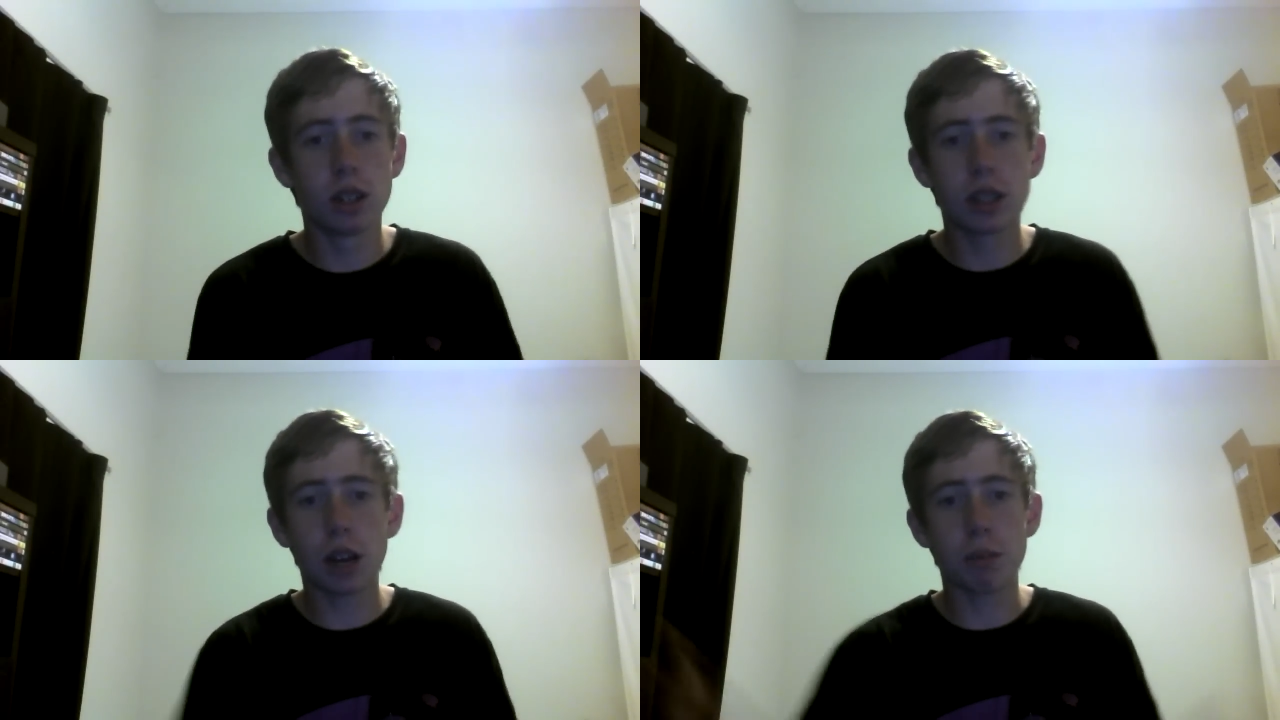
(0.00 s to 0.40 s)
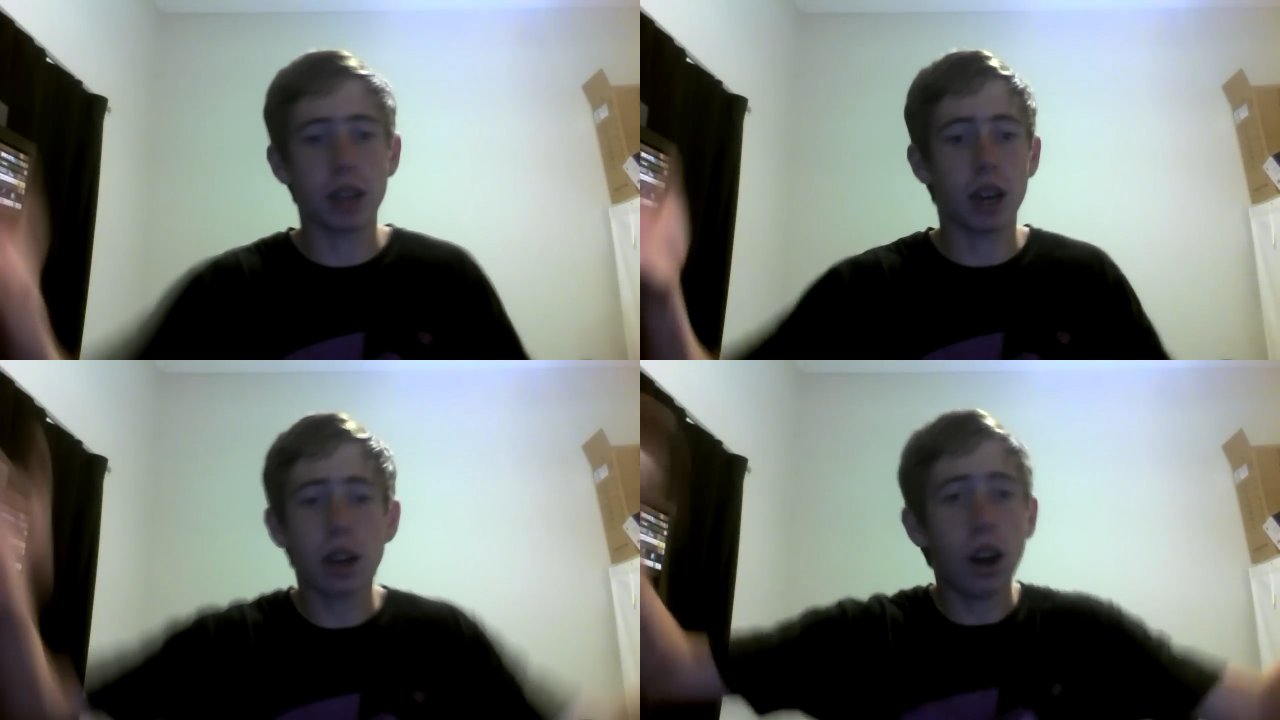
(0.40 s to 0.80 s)
Tell
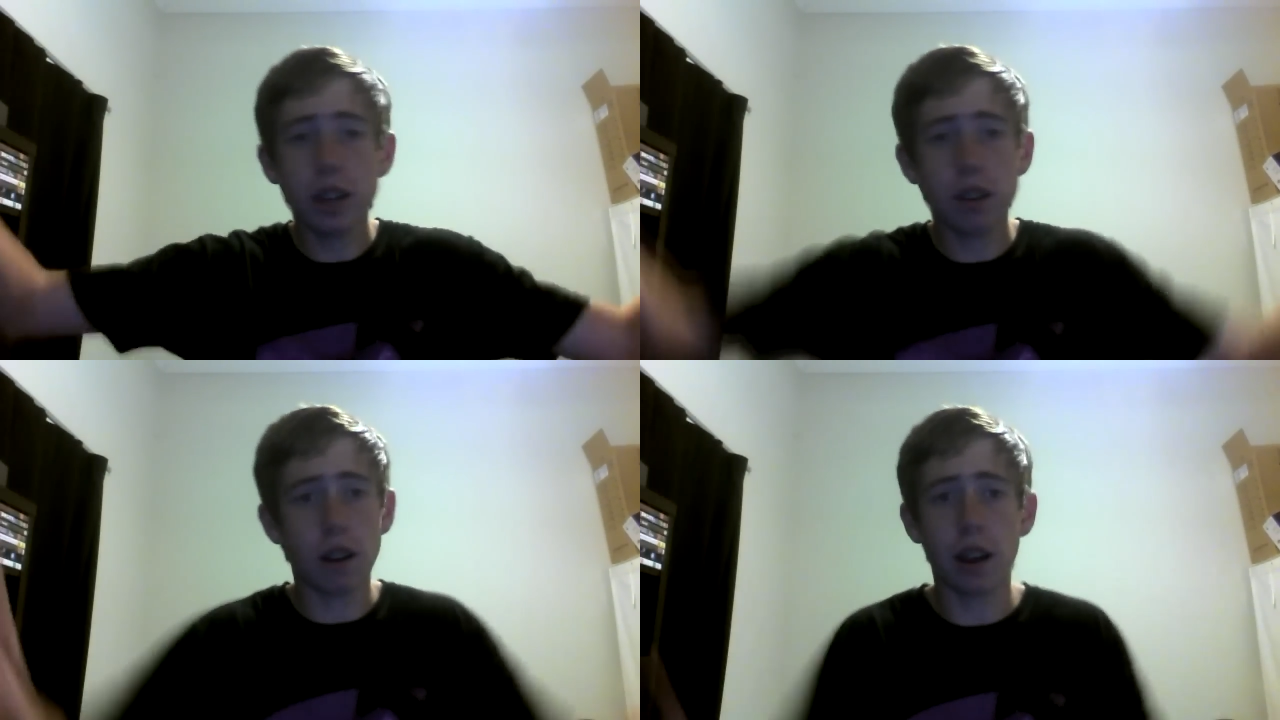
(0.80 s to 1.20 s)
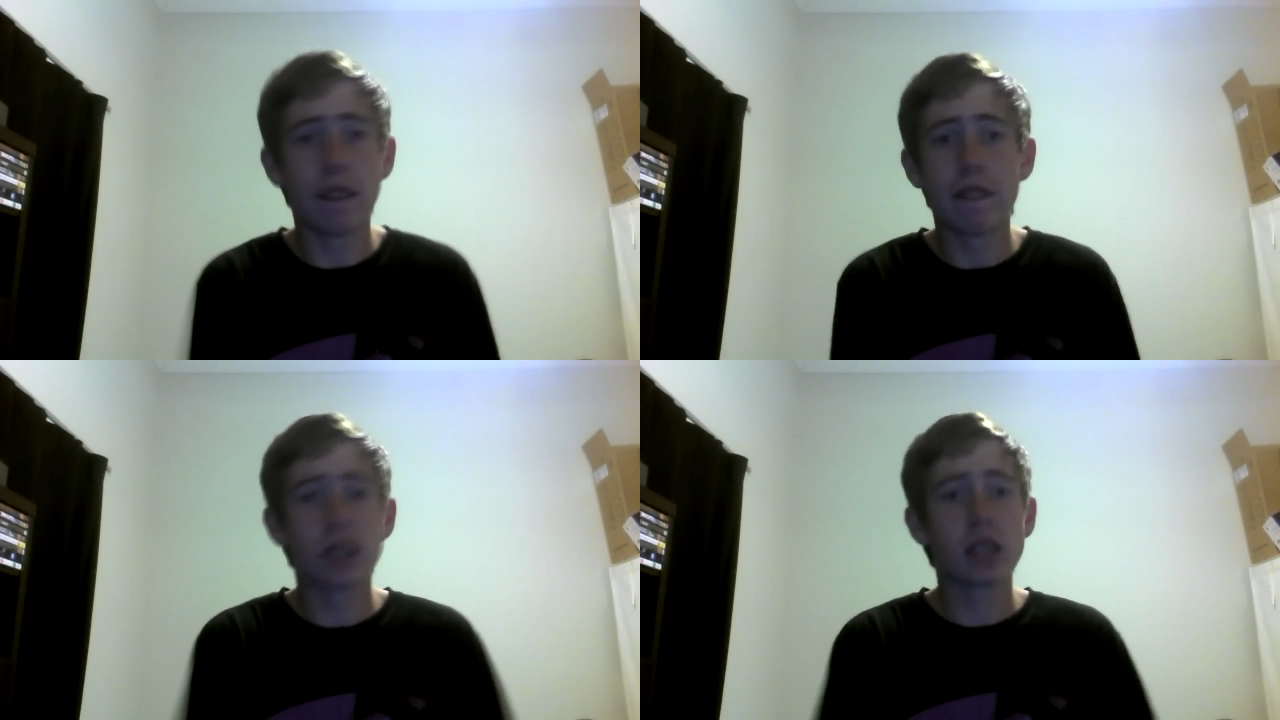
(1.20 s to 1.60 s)
me. I
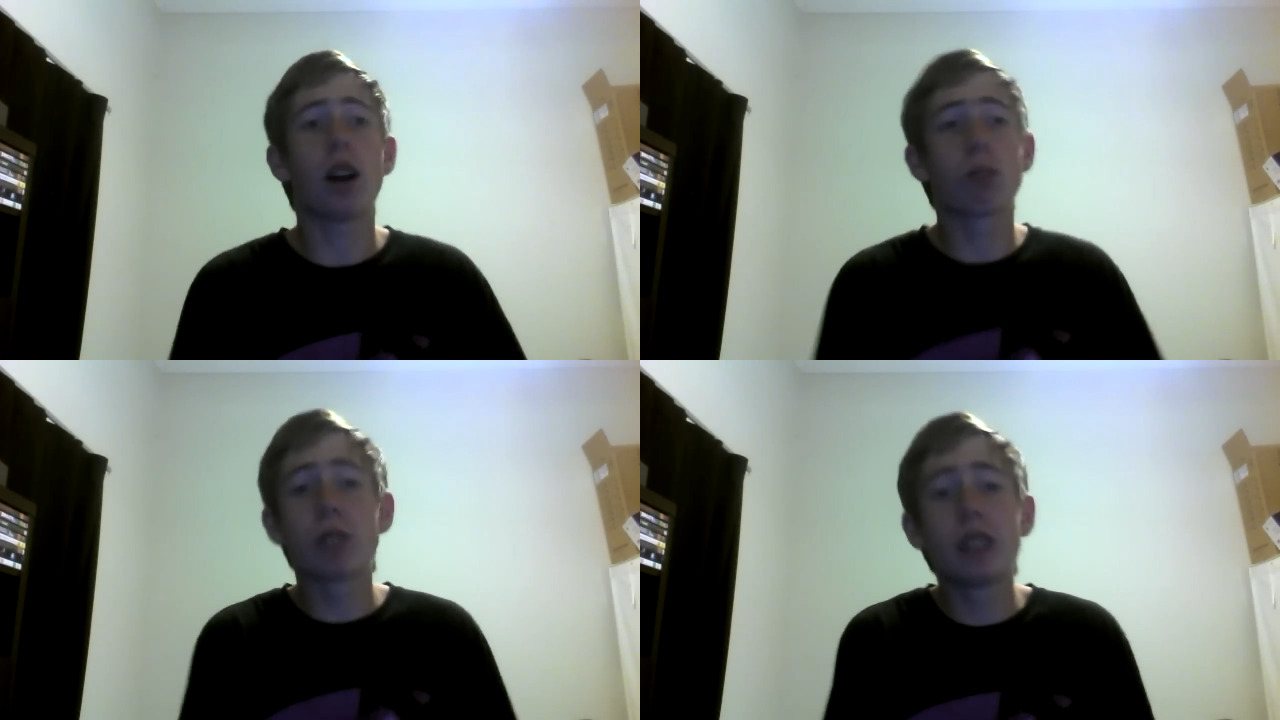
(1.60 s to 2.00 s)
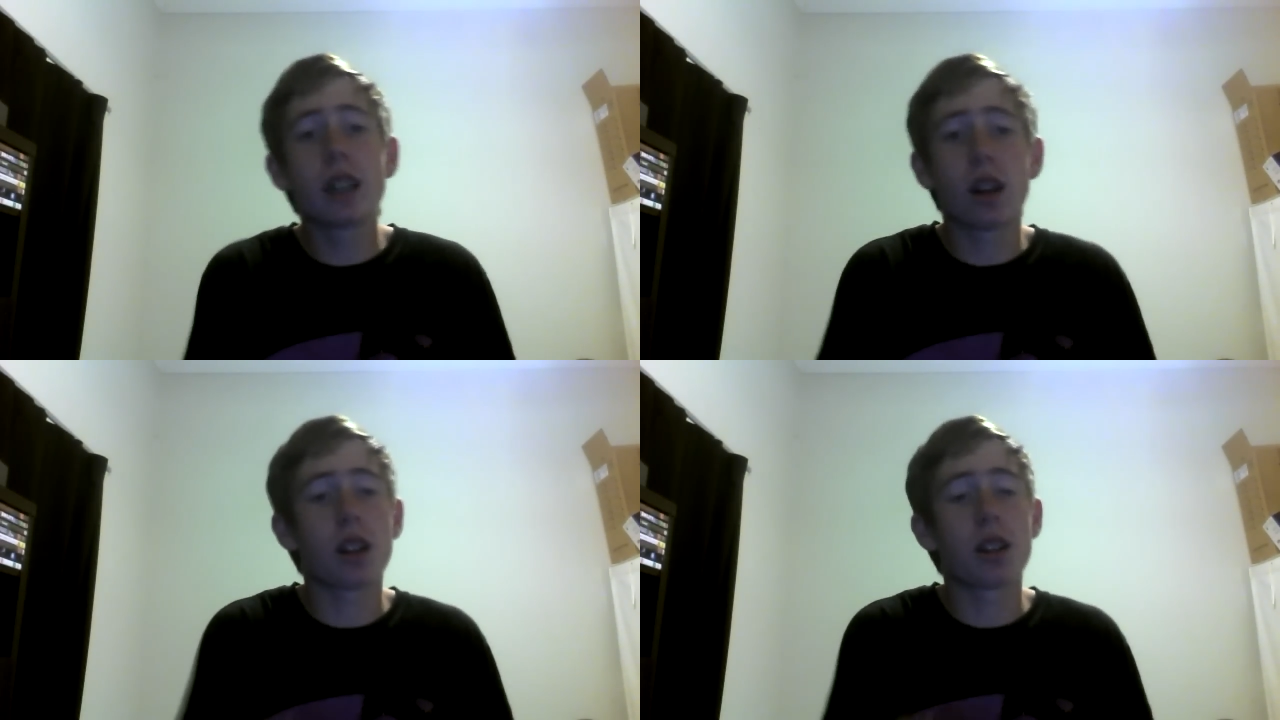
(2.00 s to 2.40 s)
really
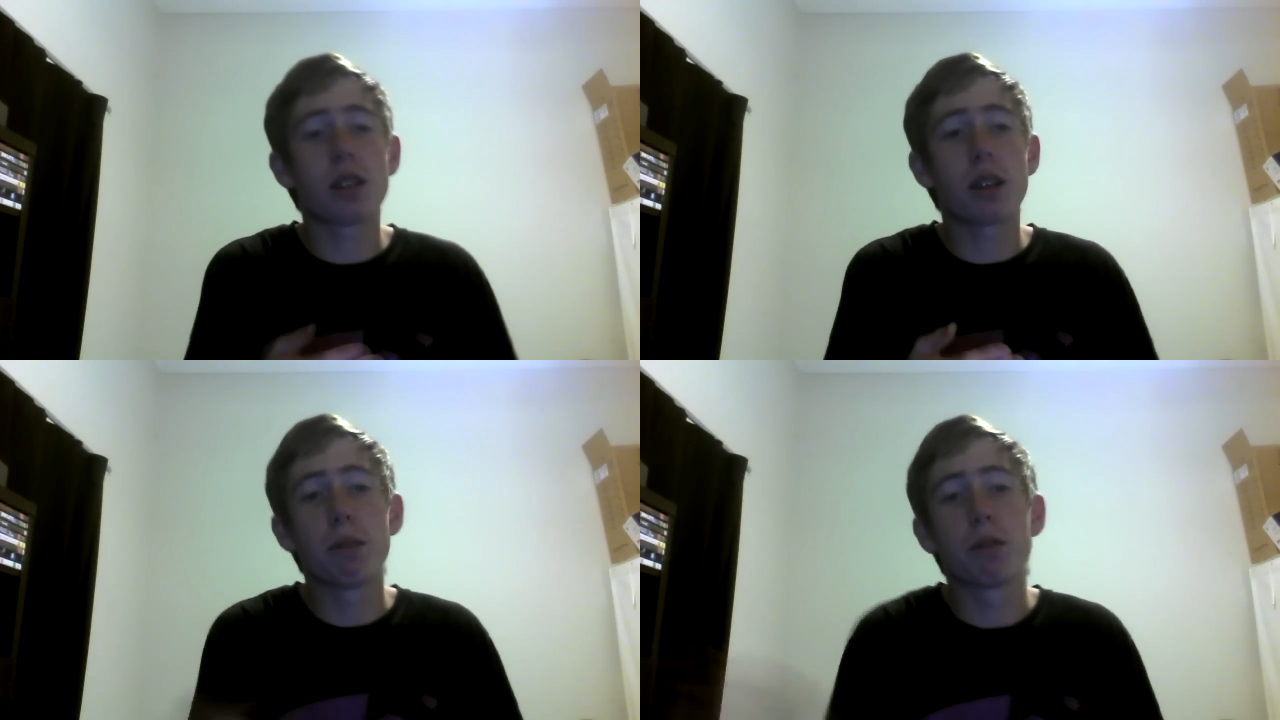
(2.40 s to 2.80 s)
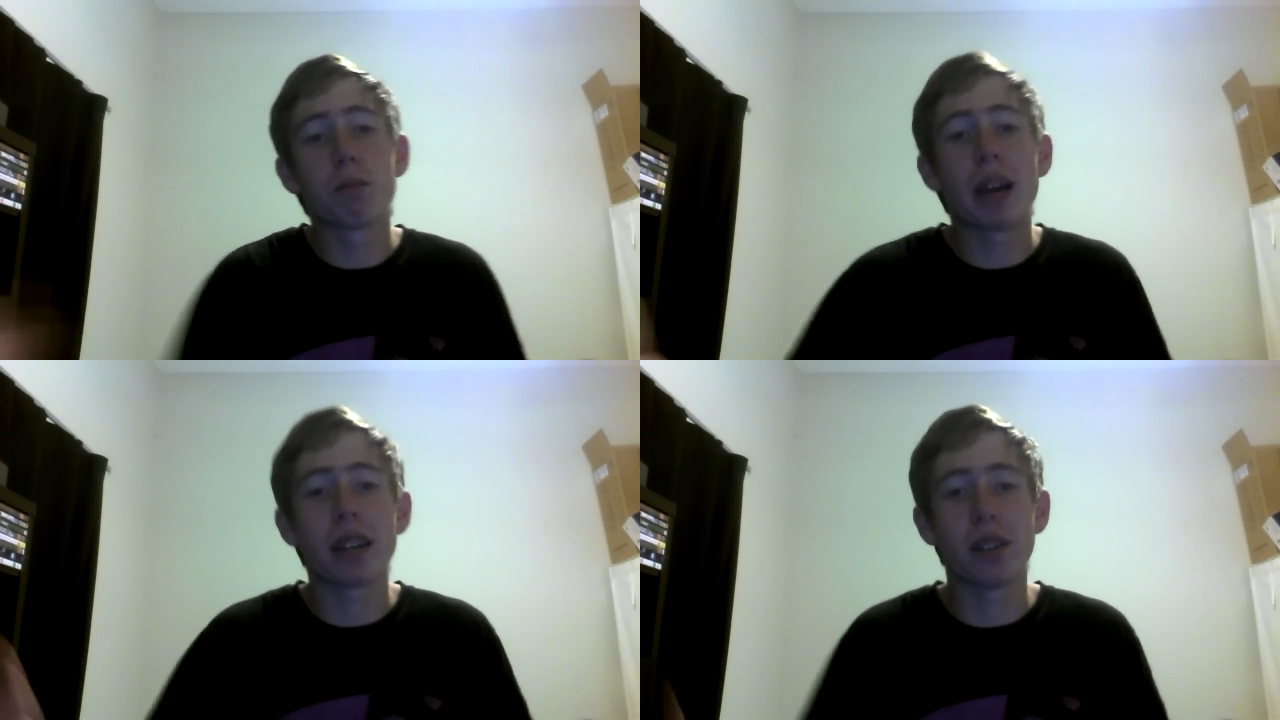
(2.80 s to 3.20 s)
can't understand people's
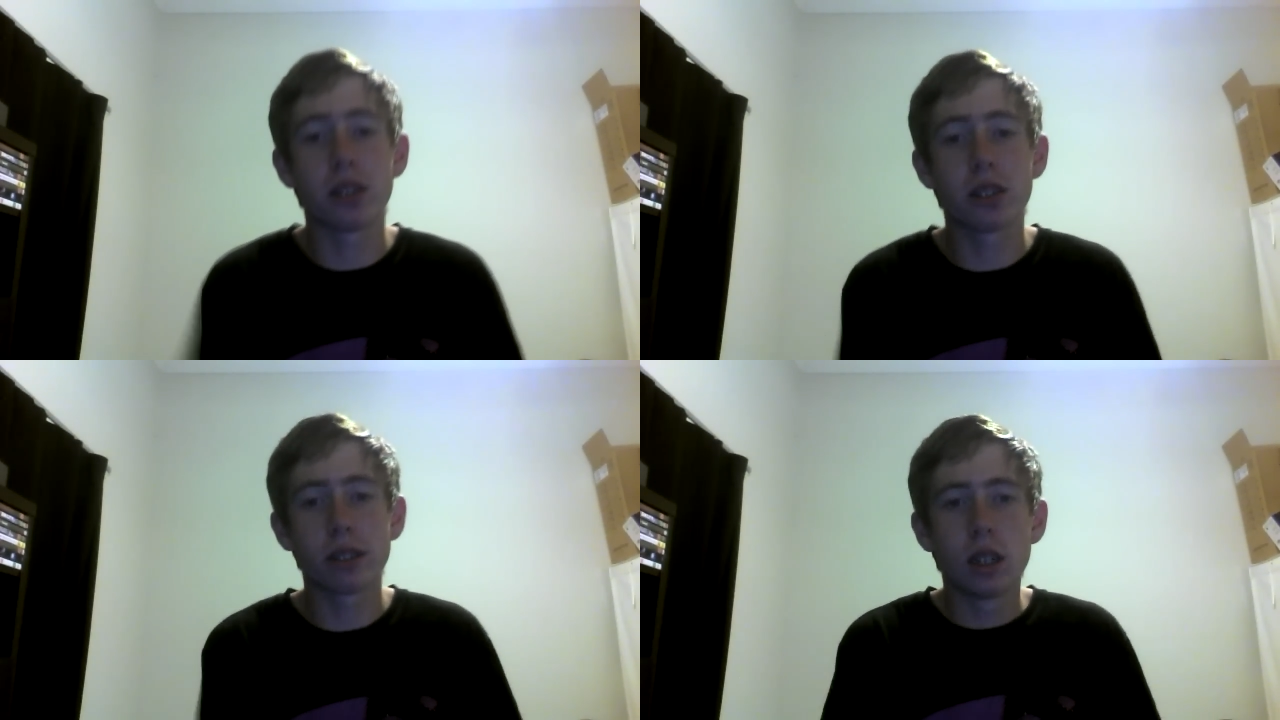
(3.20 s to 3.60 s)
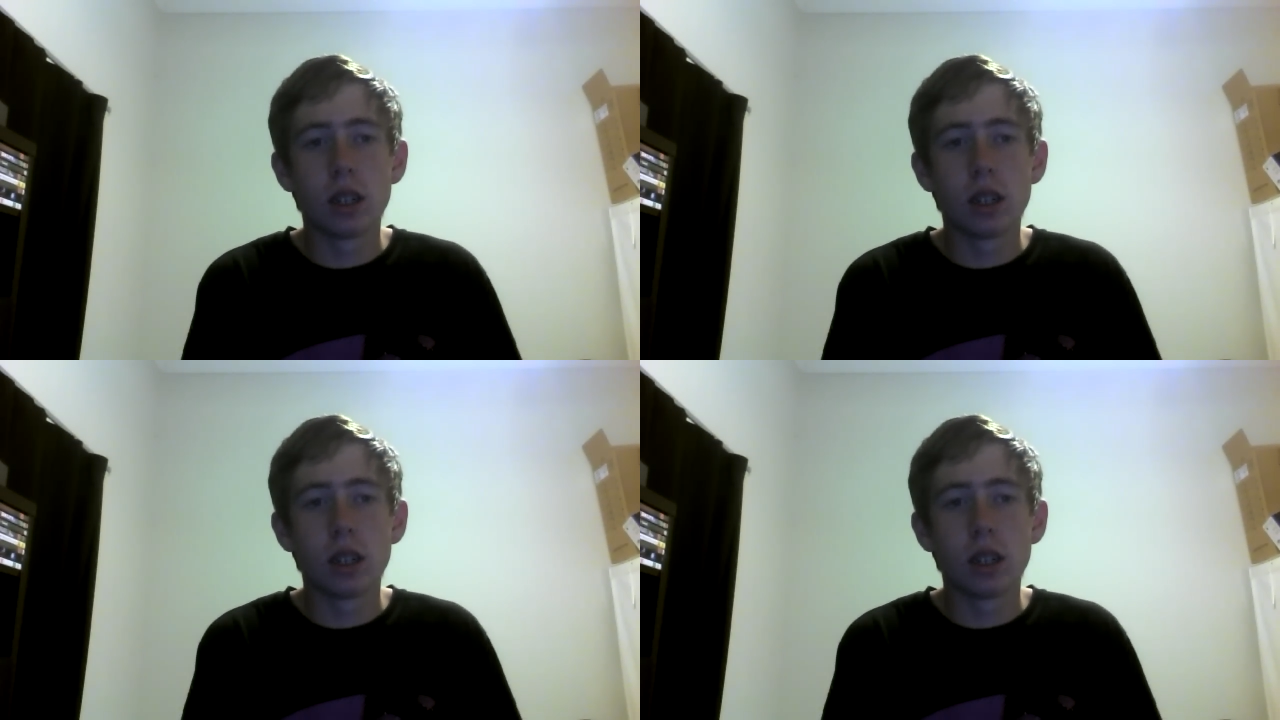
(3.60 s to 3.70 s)
madness.